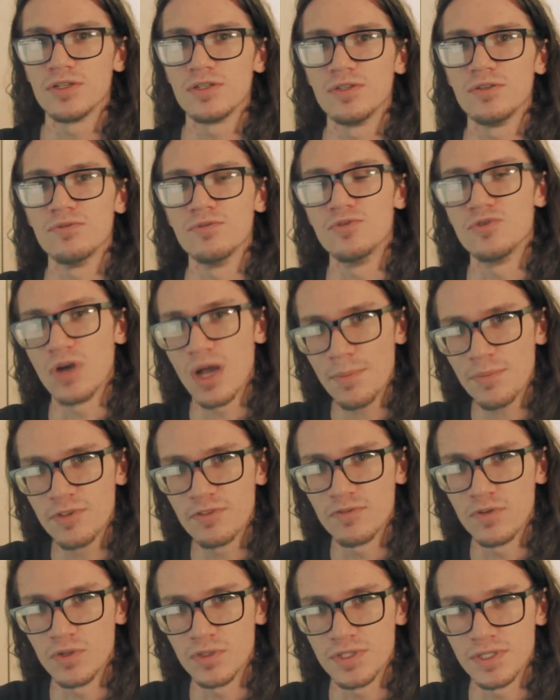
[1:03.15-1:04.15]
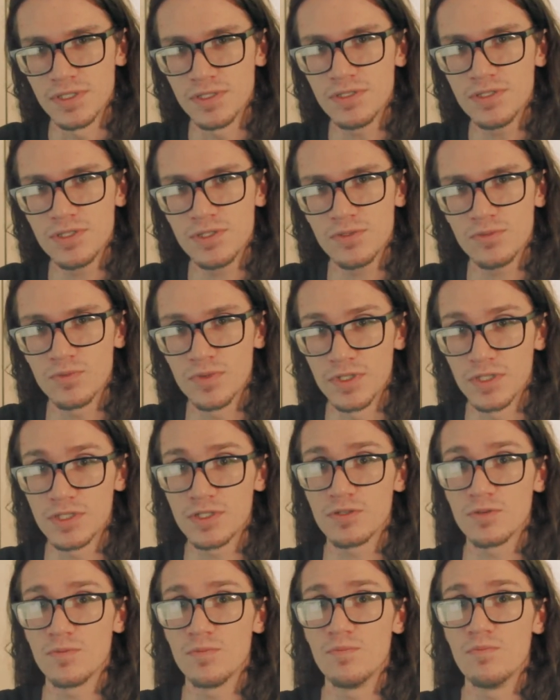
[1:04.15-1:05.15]
You drop the voltage,
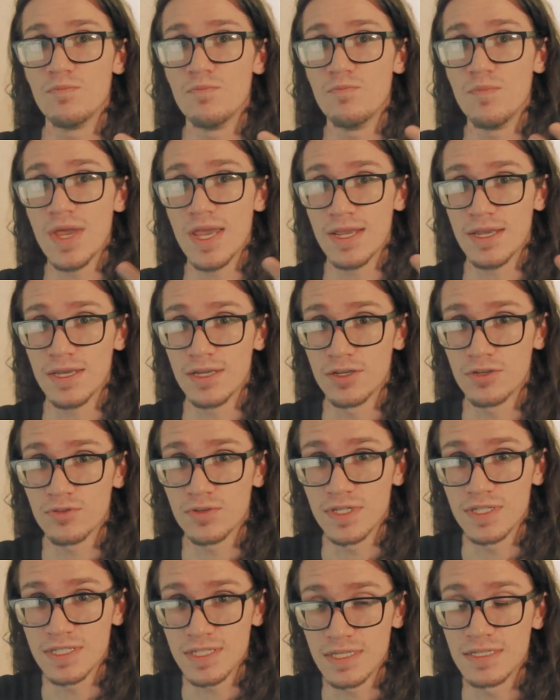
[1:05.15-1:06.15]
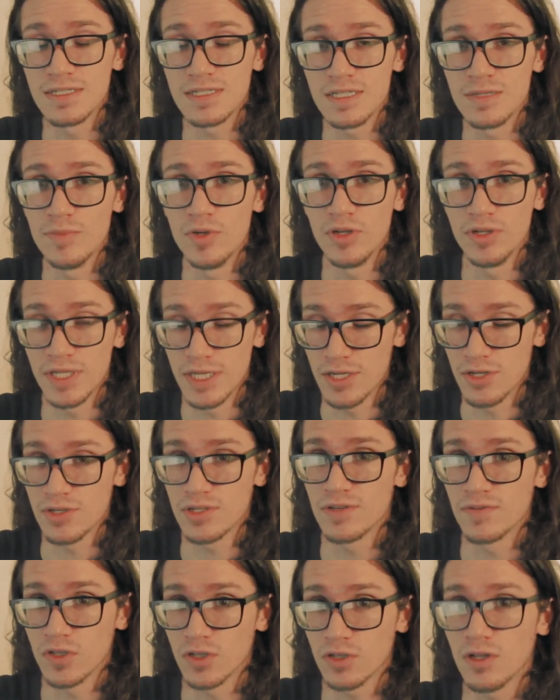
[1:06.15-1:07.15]
which may increase instability at your
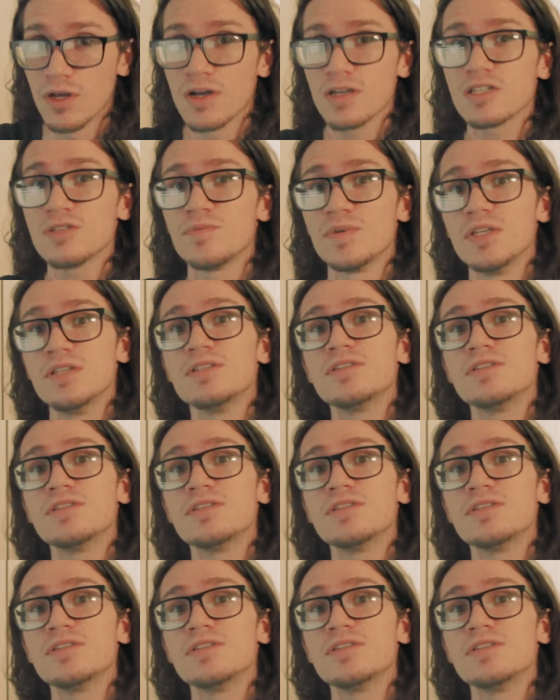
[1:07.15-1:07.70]
given clock speed,